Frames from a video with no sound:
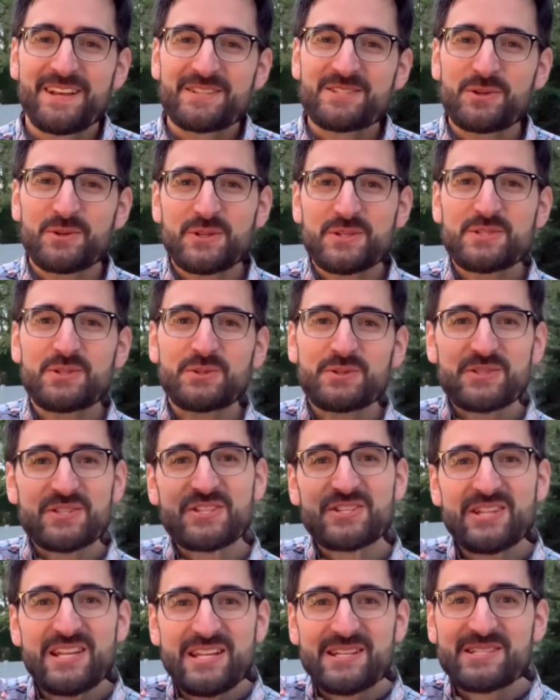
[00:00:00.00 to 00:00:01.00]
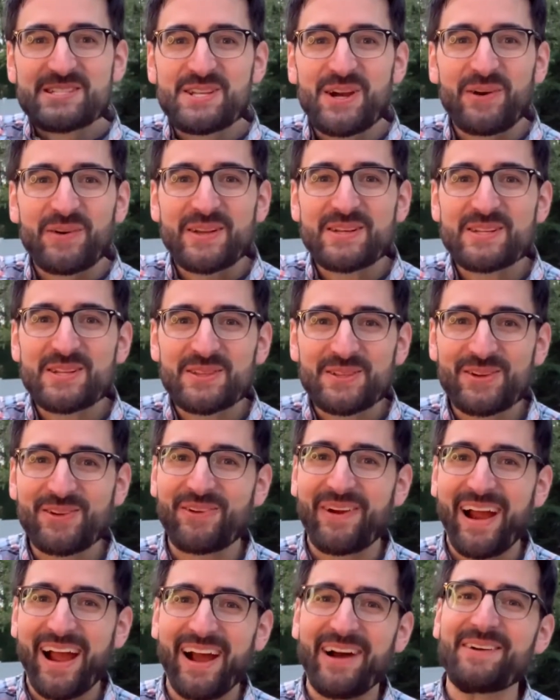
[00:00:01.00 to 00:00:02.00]
So as those seeds go into the
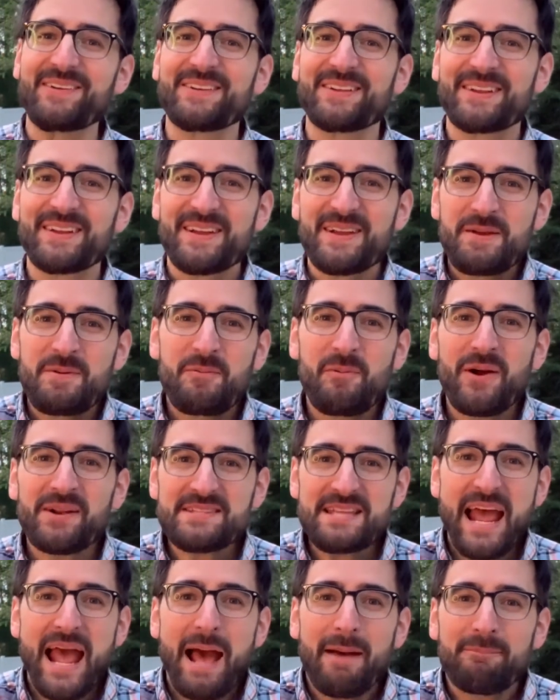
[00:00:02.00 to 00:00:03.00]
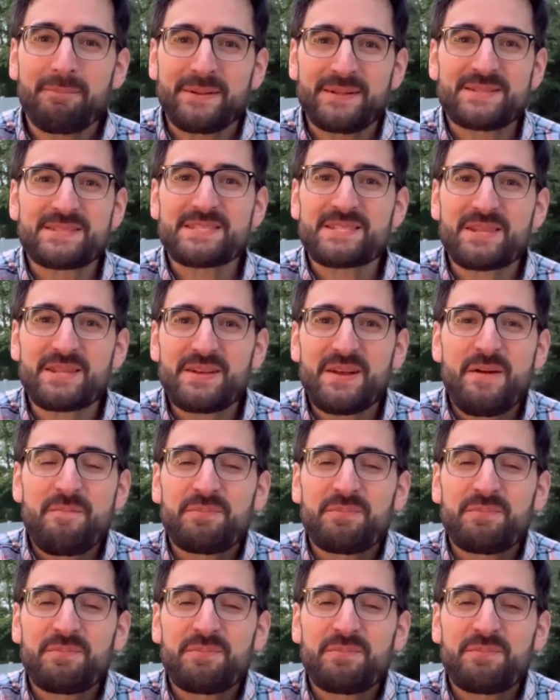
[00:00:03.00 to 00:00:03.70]
ground, what happens?